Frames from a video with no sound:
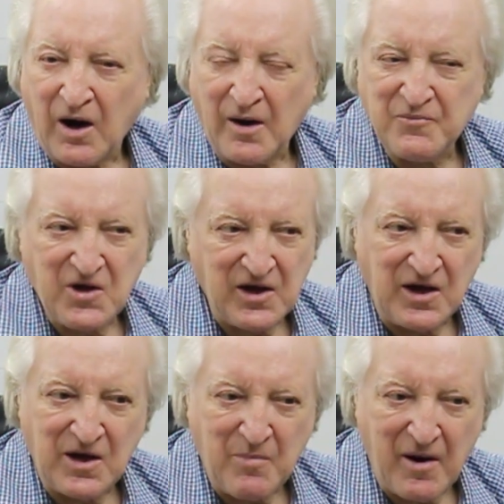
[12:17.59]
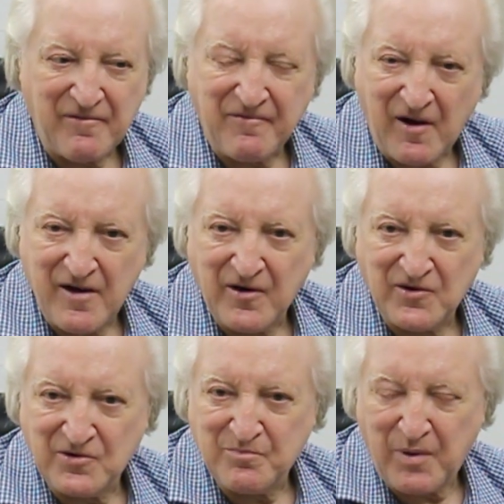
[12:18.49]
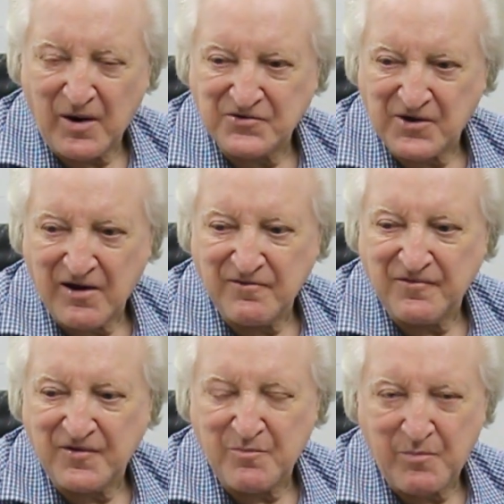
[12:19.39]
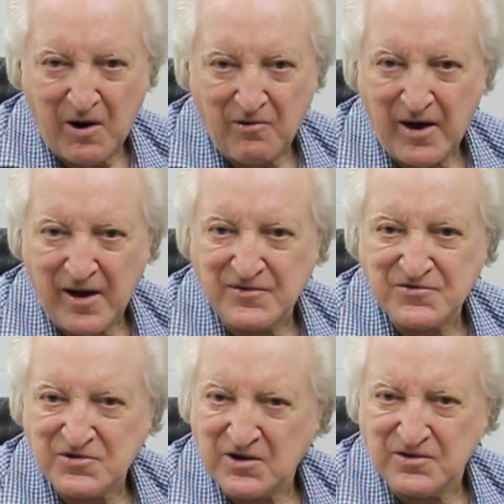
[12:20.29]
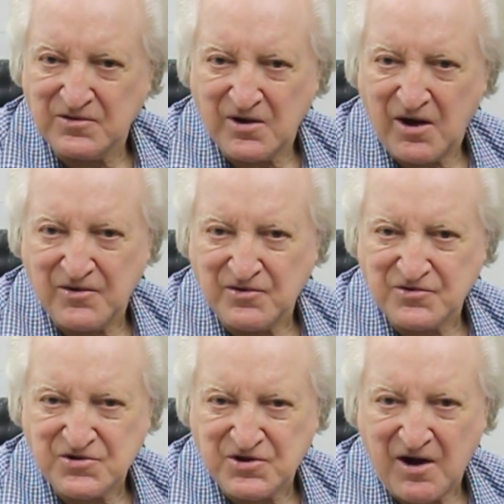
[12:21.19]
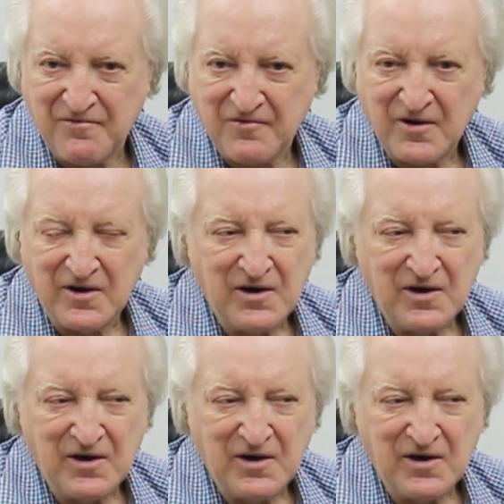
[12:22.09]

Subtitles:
I'm taking about $500 out for the pair of heads and other stuff,